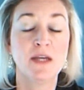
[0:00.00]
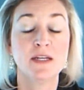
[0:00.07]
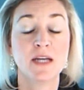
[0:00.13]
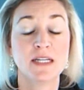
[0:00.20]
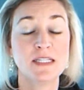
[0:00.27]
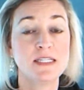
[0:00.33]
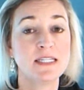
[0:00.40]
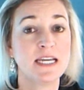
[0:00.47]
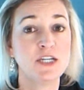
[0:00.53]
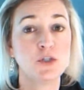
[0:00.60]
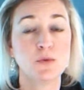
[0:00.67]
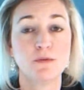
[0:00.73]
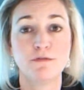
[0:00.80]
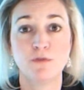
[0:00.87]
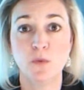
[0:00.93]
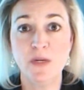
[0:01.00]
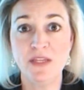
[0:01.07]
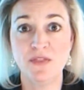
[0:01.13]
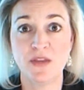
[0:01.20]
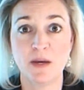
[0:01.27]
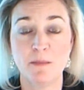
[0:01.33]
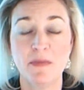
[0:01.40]
Not to say to
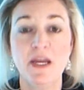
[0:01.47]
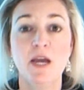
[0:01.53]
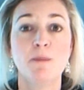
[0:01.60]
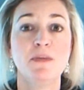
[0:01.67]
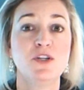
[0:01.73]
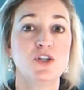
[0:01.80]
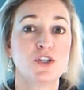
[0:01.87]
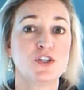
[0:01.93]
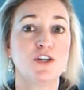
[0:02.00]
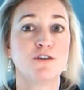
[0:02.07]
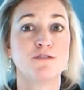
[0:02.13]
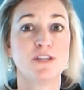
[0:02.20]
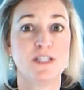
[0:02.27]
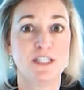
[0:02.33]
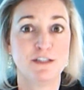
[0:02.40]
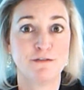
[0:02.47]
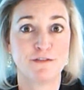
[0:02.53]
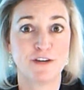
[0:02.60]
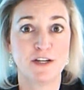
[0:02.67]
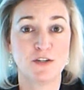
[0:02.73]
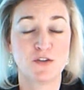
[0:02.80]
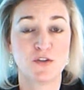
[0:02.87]
avoid them, but just know the
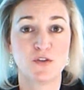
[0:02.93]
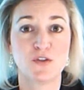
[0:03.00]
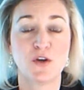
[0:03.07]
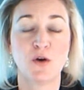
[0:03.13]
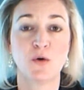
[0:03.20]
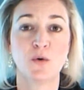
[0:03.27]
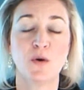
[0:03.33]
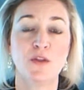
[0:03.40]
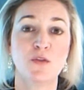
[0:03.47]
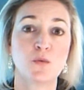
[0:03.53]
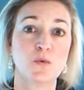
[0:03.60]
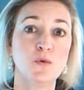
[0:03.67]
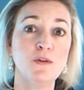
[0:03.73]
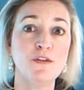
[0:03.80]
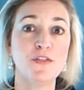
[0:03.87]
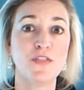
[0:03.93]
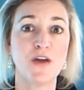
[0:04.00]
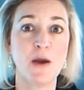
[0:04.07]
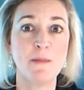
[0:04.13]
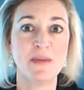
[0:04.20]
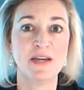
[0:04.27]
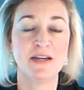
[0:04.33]
difference. So the rule of
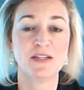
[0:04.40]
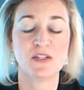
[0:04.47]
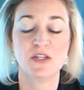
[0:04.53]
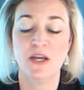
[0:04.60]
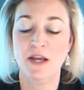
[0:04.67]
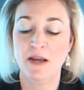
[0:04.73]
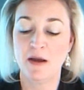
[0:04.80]
thumb is,